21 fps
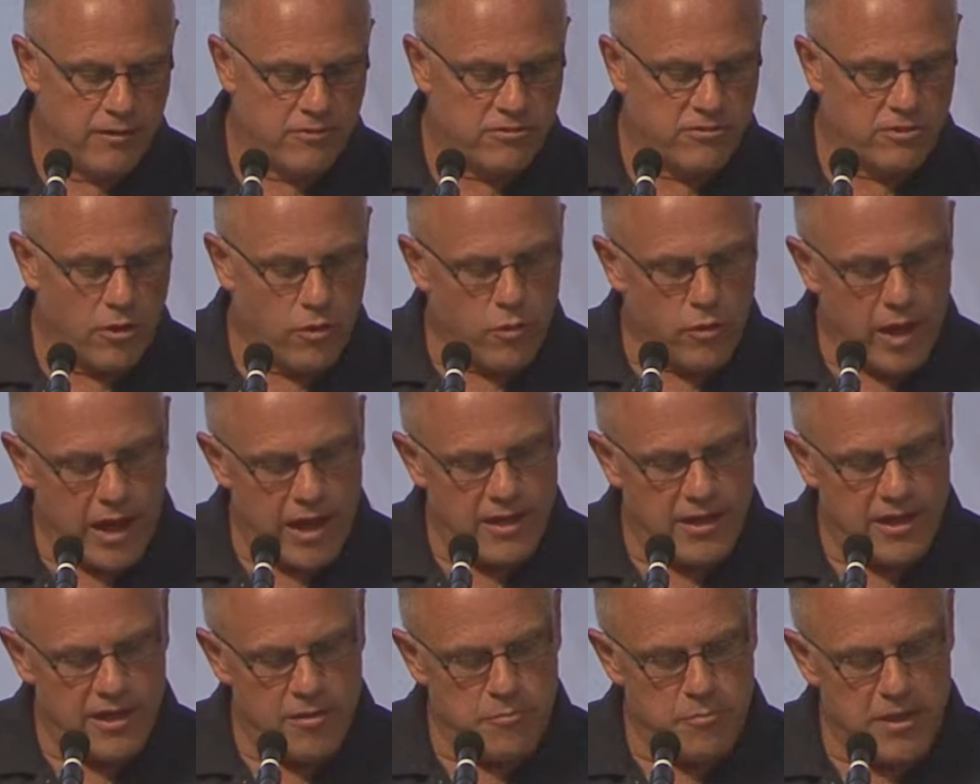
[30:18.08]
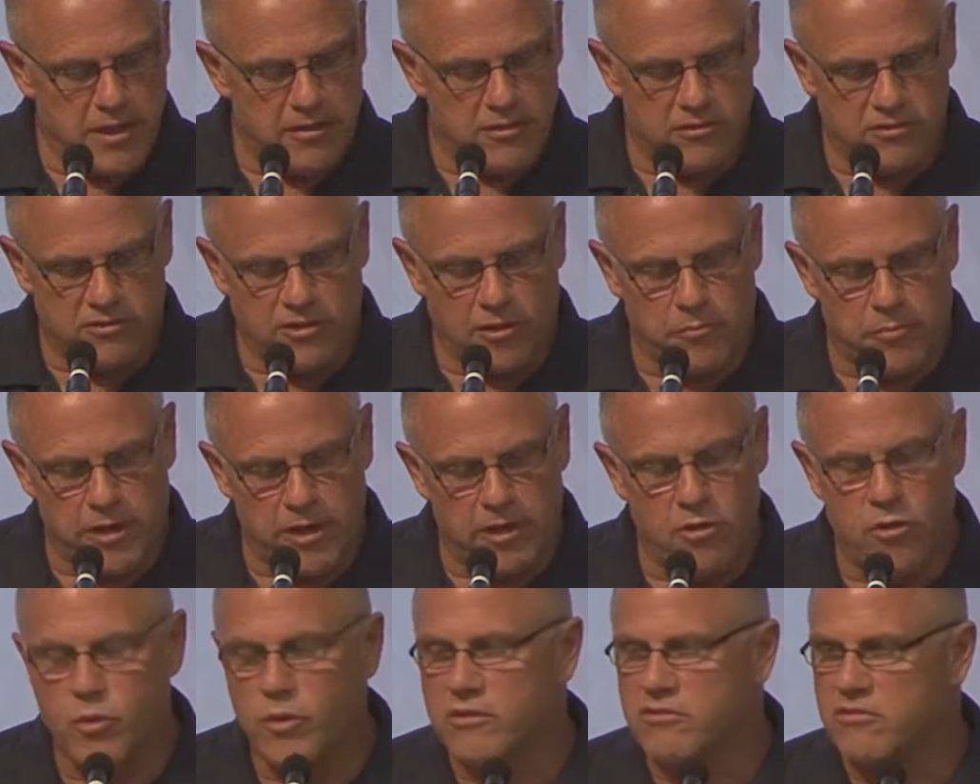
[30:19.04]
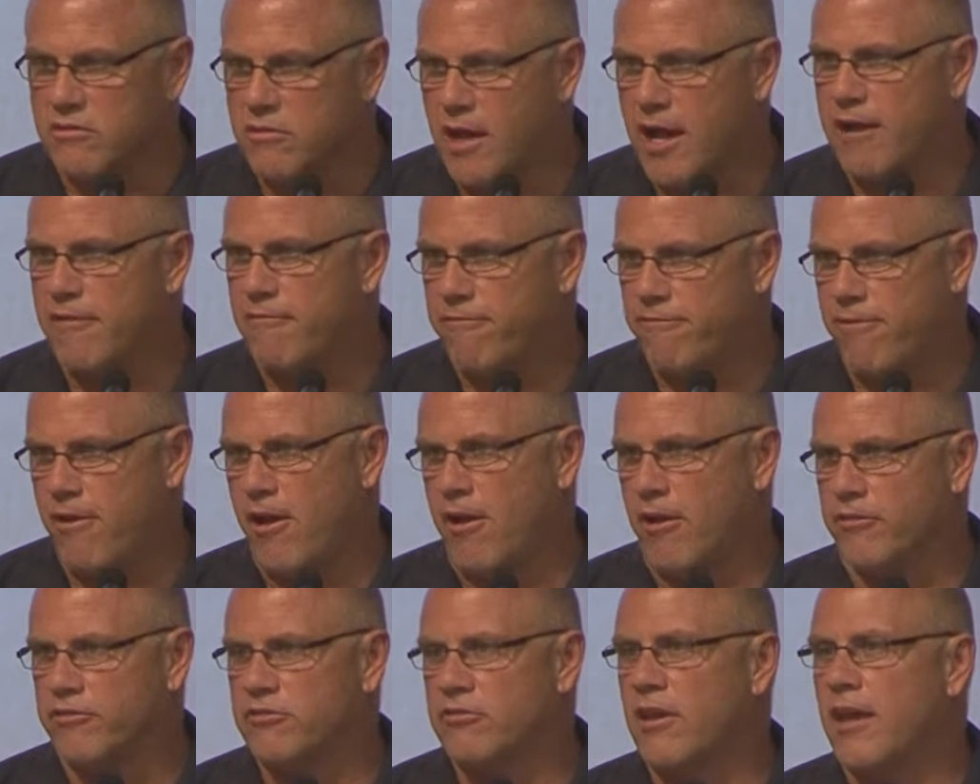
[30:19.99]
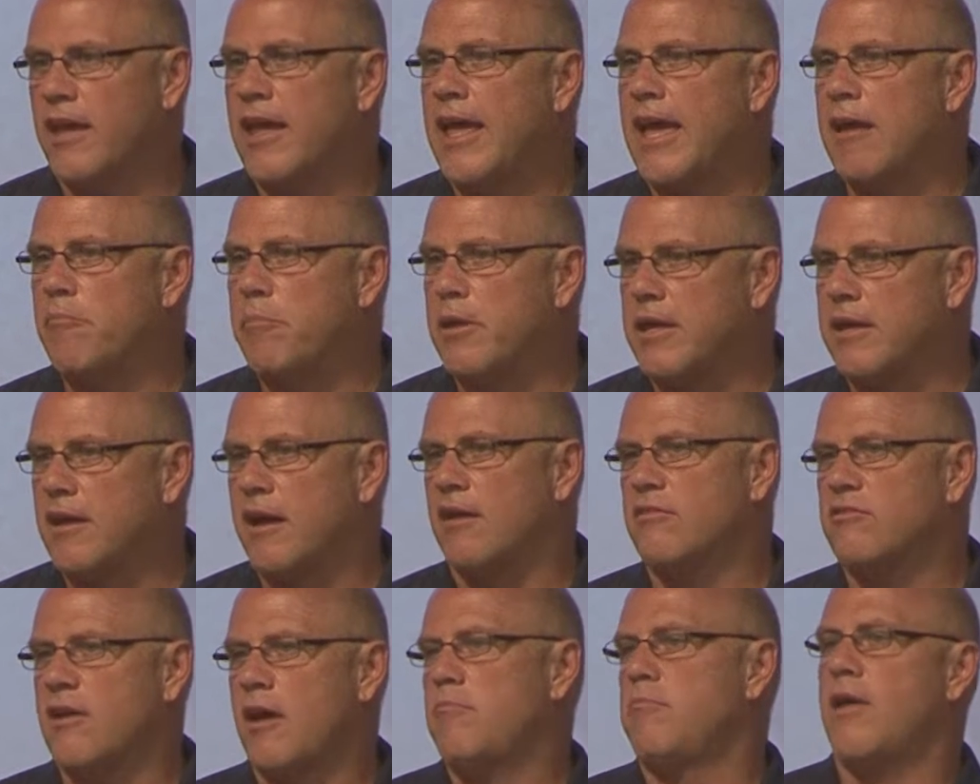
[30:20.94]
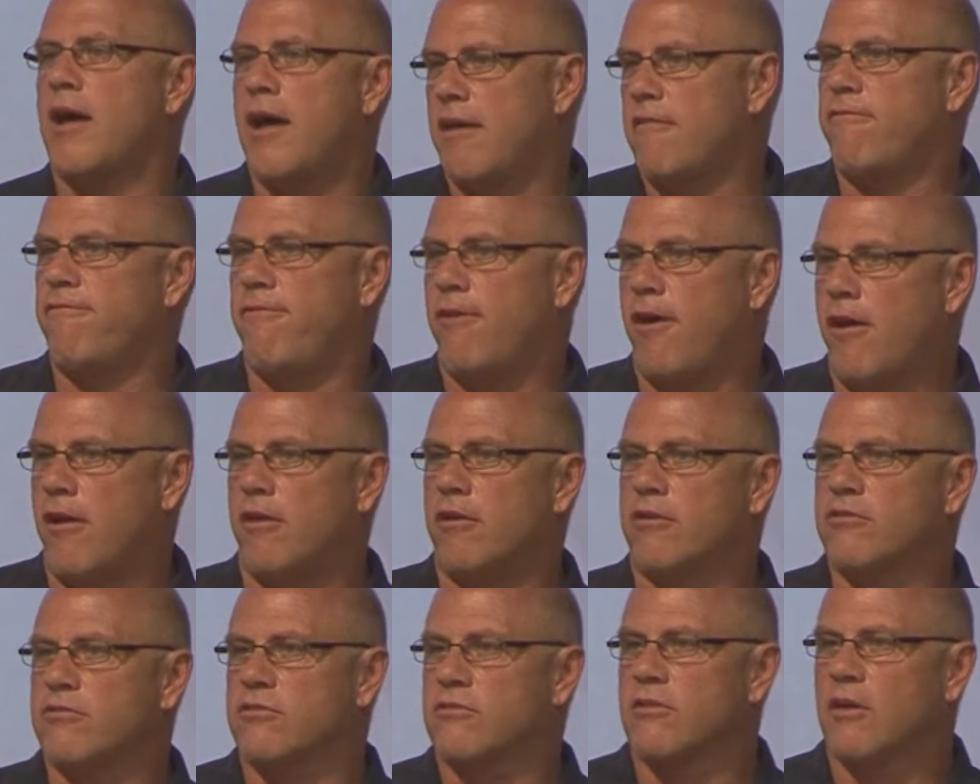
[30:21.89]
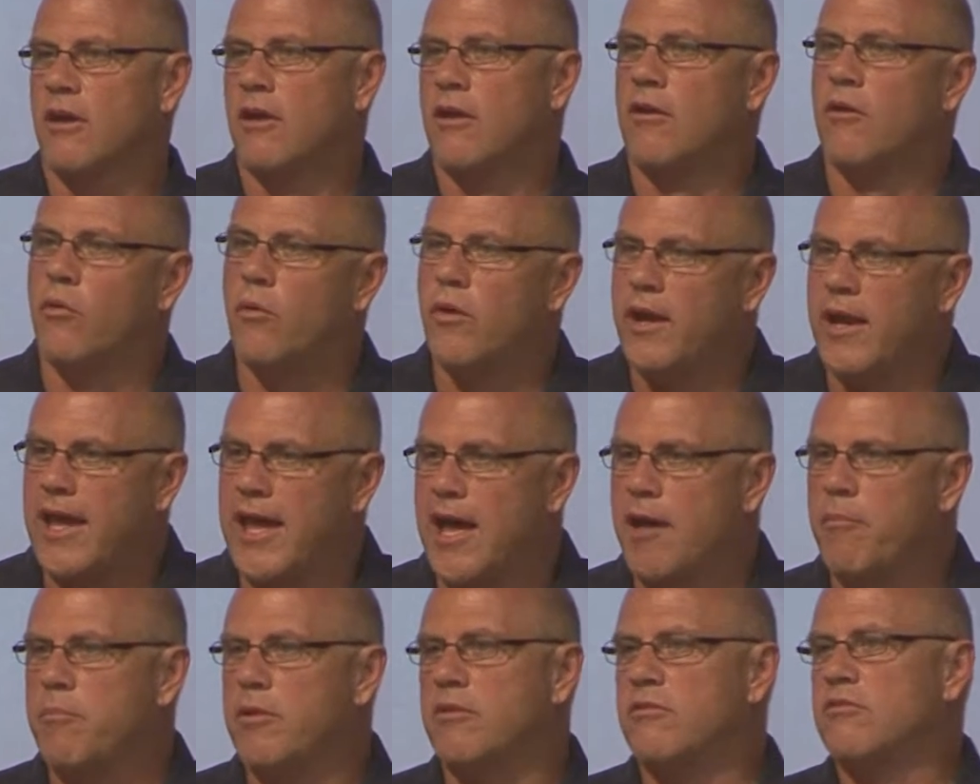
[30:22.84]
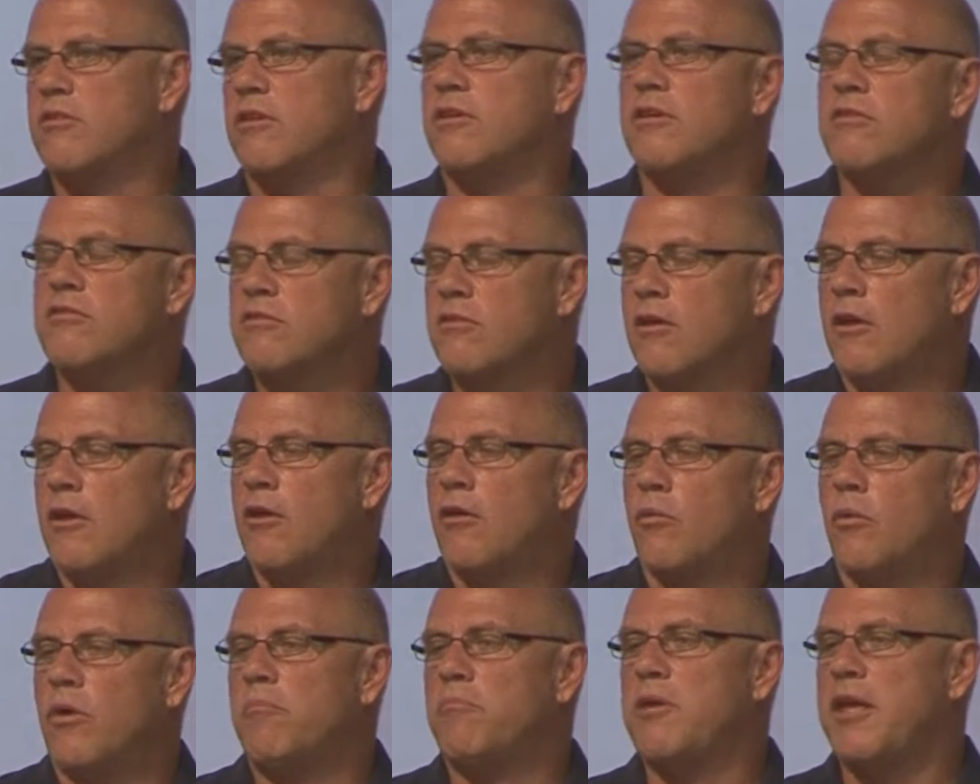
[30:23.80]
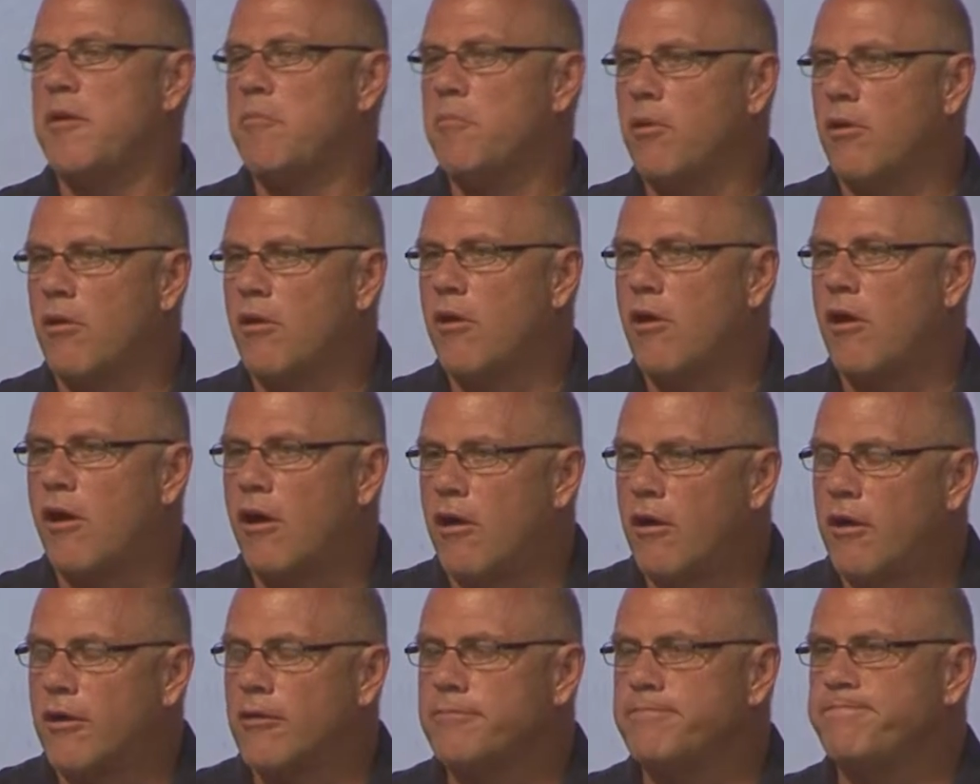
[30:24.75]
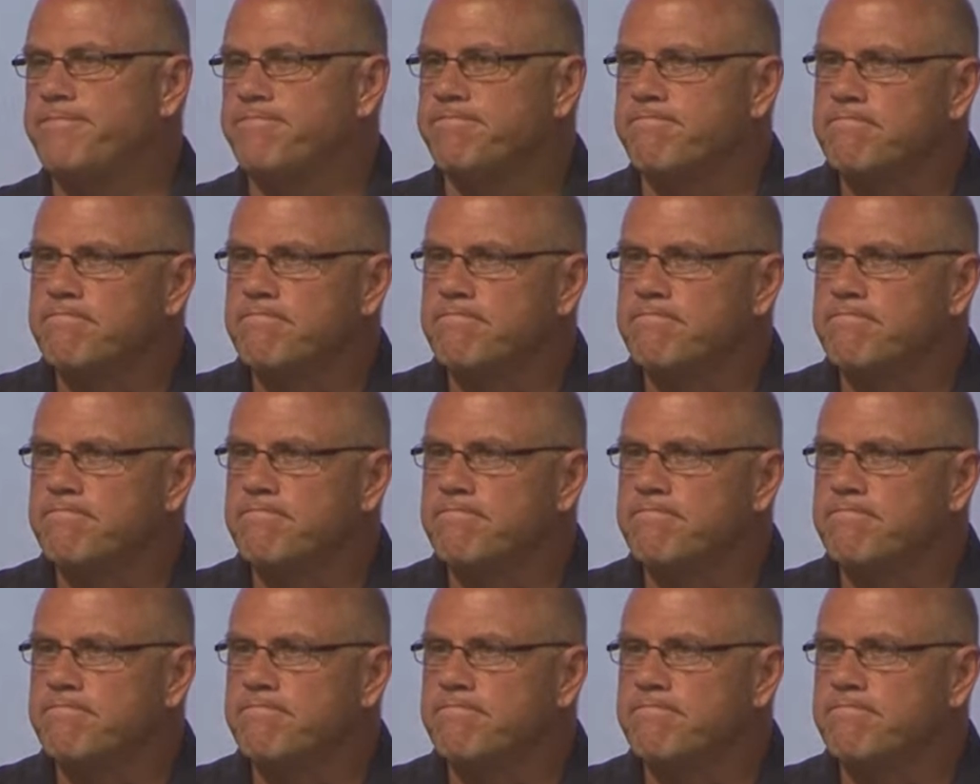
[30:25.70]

so I need to be somebody who is not false. And because I'm not false, what happens is when people are